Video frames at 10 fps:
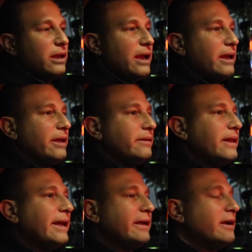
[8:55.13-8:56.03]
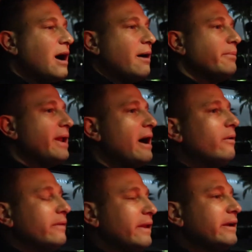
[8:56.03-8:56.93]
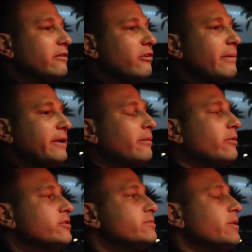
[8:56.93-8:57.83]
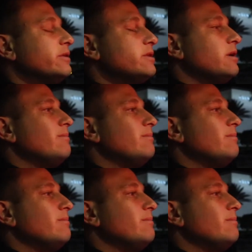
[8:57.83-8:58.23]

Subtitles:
and then I can comp it out, and then I can run my numbers. But